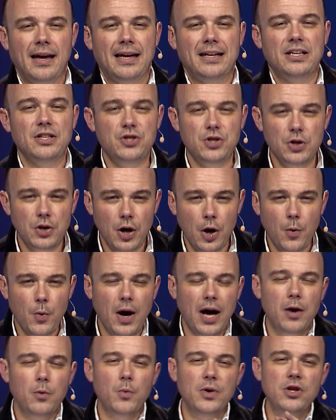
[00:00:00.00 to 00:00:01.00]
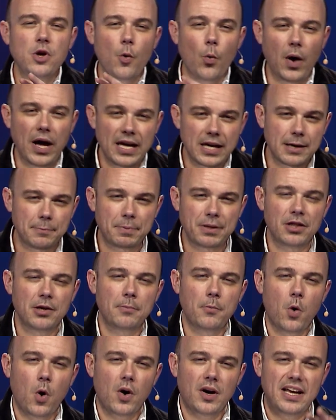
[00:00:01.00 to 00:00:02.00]
And did you know what? When you wake up in the
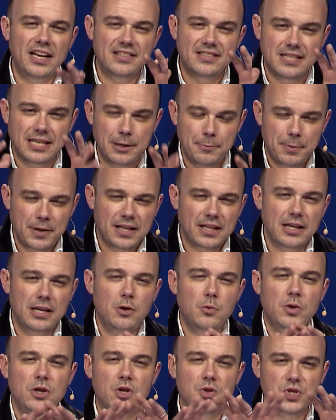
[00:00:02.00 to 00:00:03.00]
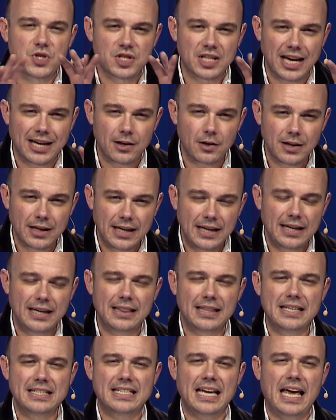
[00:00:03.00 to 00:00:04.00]
morning, typically when you settle
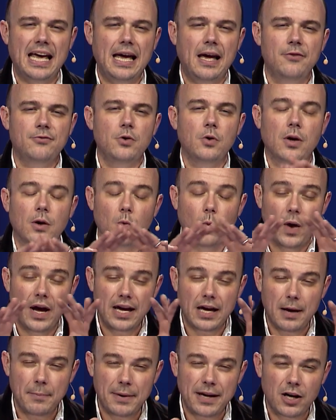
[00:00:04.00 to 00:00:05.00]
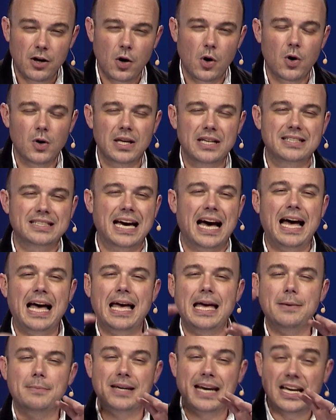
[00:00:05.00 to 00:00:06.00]
in the day, if you can wake up at an early
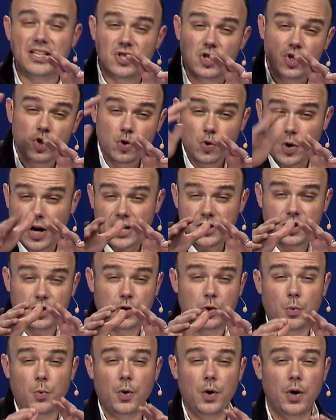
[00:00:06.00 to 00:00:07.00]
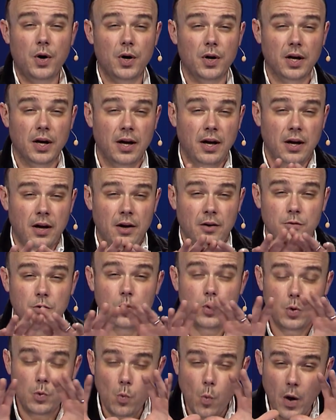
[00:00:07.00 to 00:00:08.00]
time and not just rush to work,
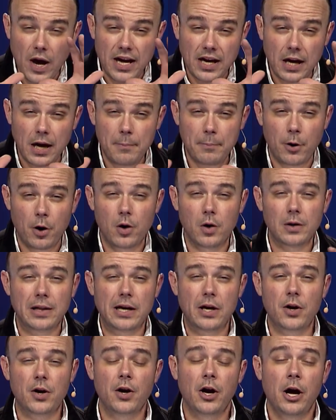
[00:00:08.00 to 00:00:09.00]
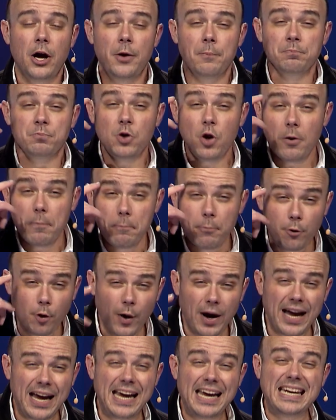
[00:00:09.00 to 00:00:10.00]
You can wake up earlier. Your
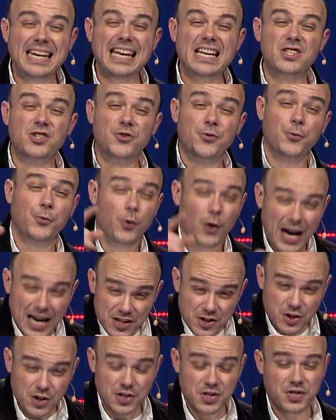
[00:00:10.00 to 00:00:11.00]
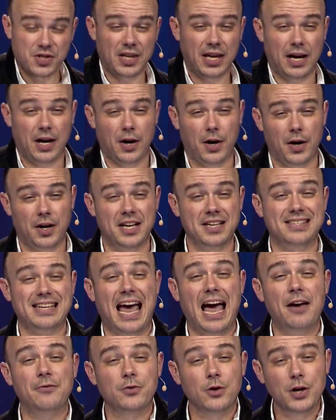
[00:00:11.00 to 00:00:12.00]
brain is freshest there because
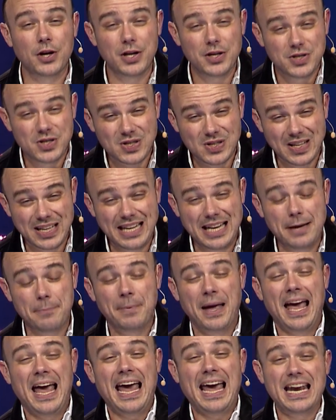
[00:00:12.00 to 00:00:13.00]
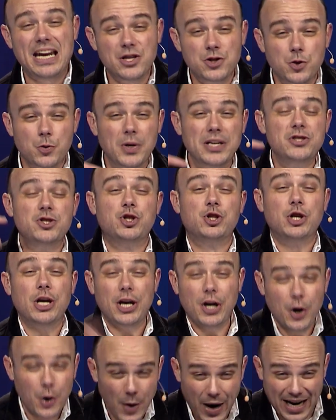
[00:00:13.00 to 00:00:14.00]
after good sleep, it is
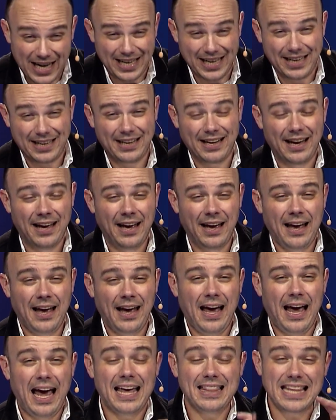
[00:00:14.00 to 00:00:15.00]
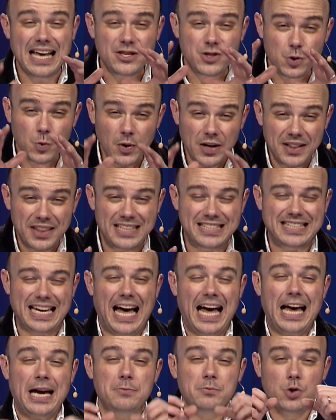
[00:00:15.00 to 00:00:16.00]
regenerated. And that's one of the
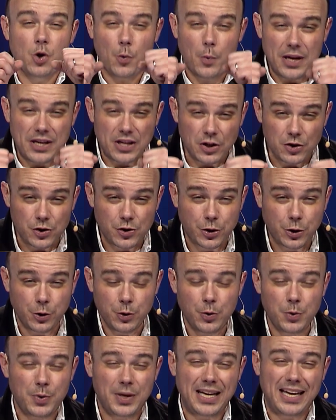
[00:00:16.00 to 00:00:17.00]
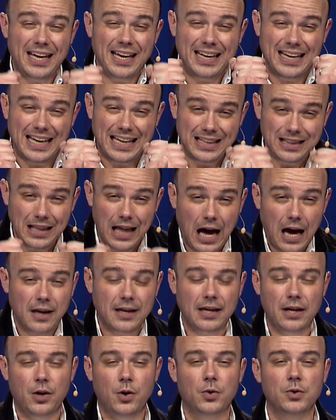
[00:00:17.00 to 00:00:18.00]
times where we can tune in and
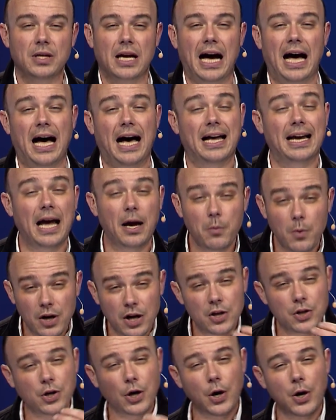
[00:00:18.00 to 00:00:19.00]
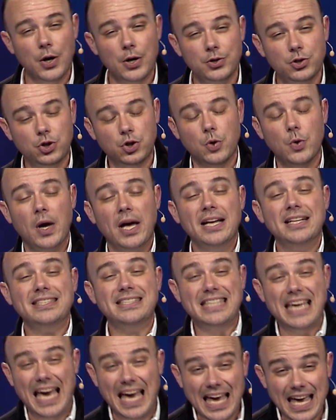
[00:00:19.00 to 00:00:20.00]
lock in on God. I want to encourage you,
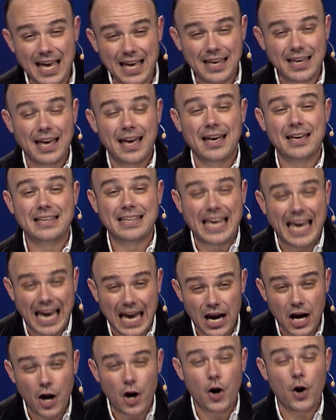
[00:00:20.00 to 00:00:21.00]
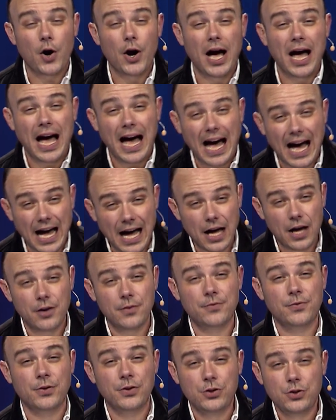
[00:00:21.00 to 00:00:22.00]
take care
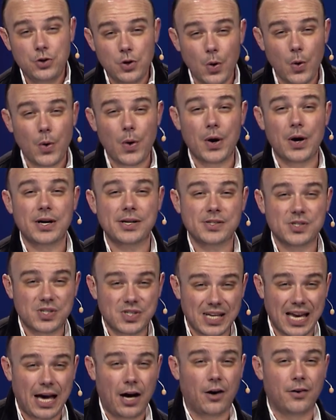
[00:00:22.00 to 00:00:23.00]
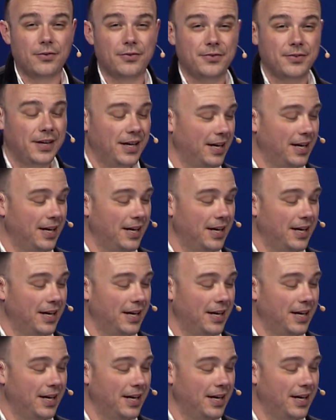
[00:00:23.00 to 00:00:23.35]
of yourself.